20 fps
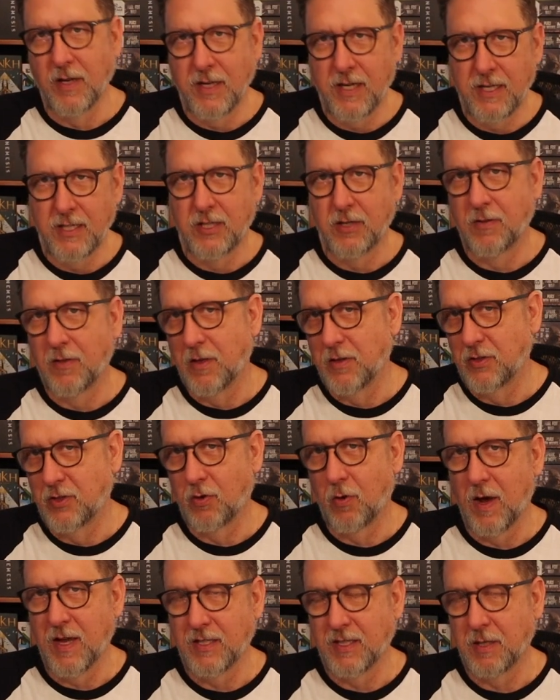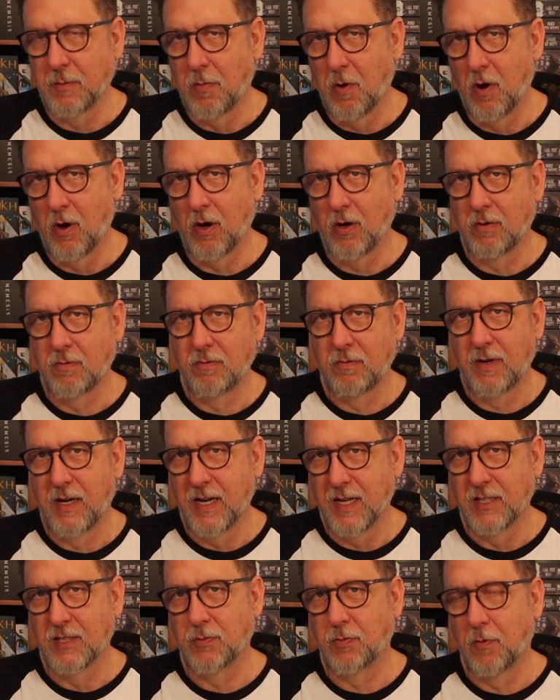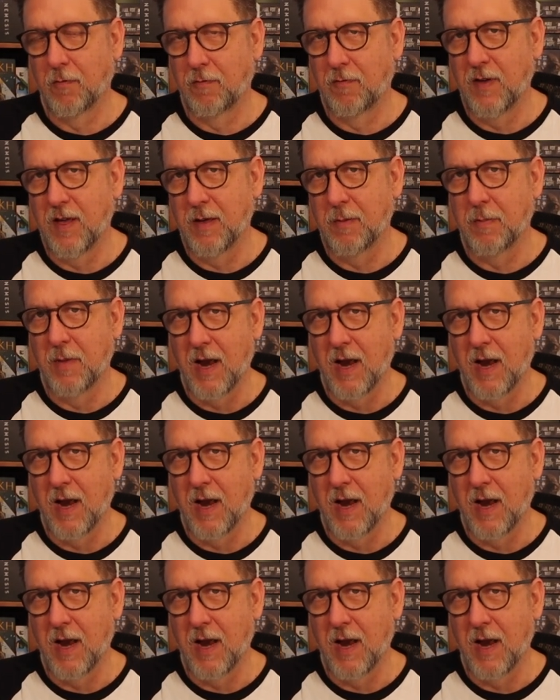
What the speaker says: each of those Jurassic Park kits will fit,